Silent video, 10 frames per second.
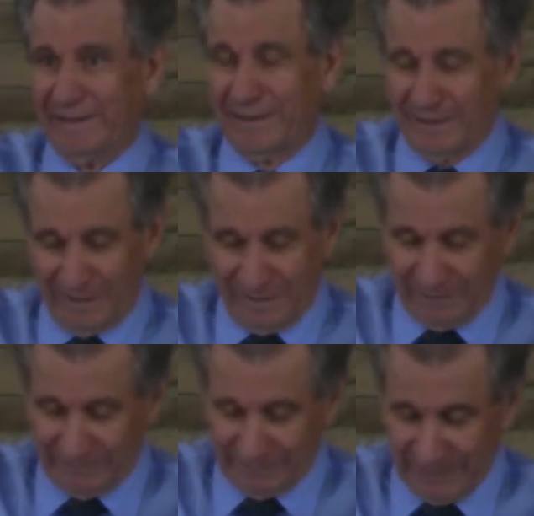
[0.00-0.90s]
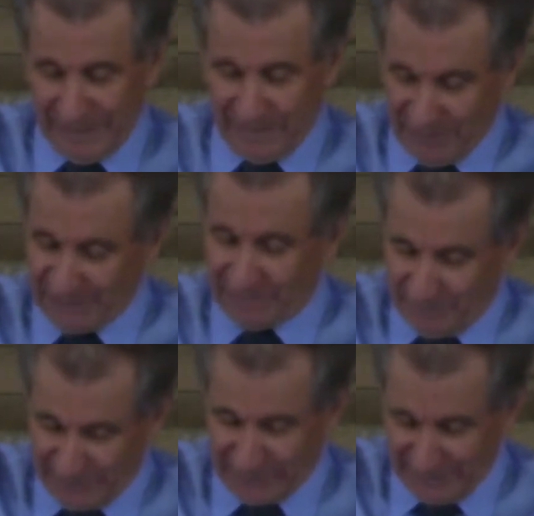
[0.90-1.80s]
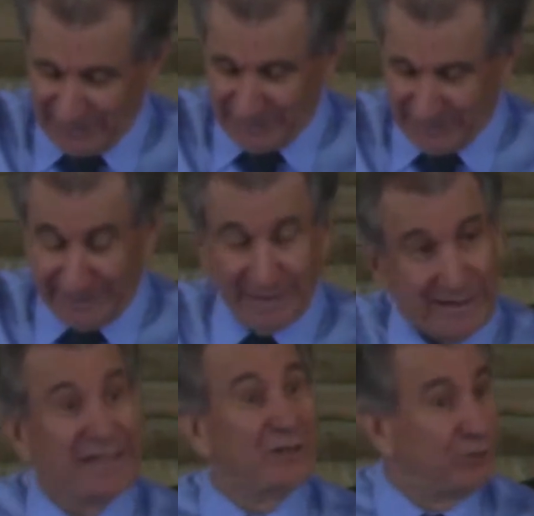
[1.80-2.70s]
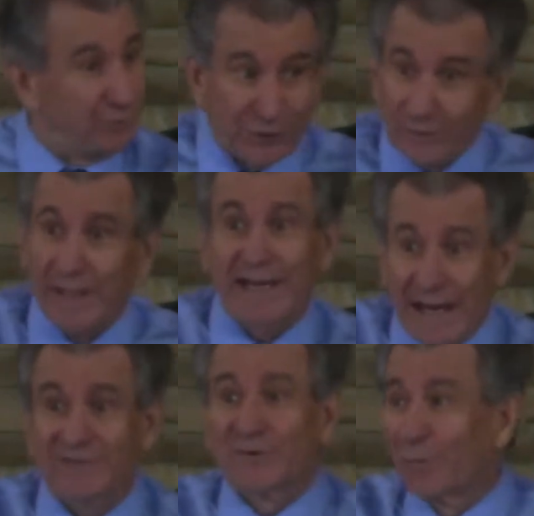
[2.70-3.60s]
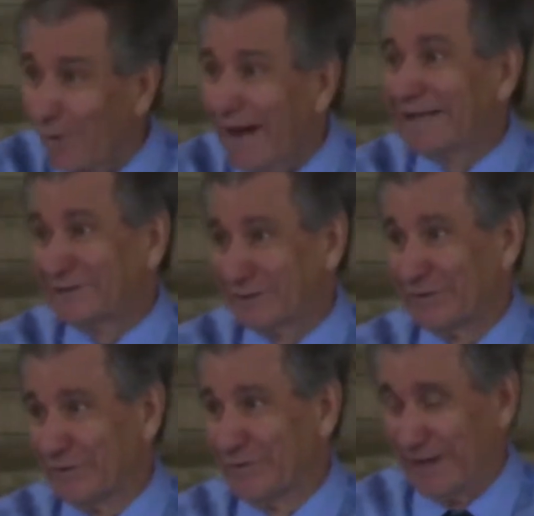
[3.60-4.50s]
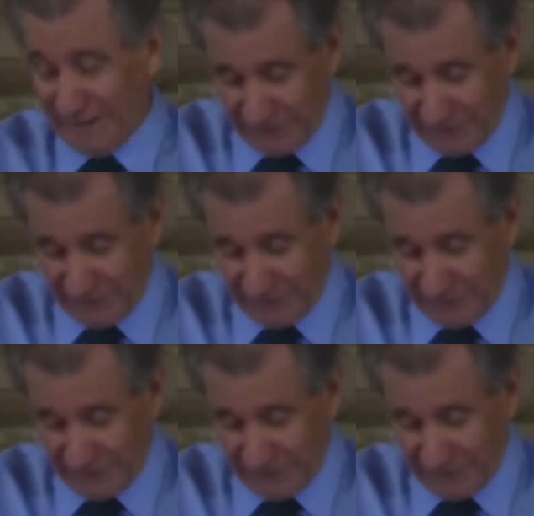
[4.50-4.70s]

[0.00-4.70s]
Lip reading: But he has the right to do that.